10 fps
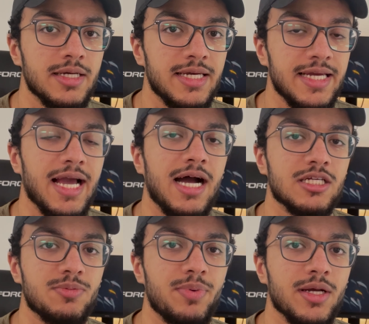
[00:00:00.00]
key
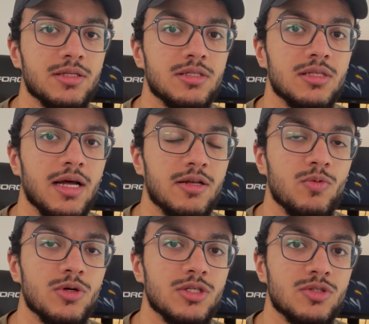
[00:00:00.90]
aspects that
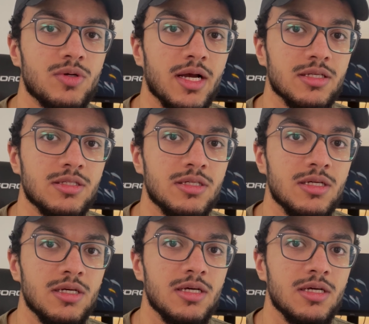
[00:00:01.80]
were stressed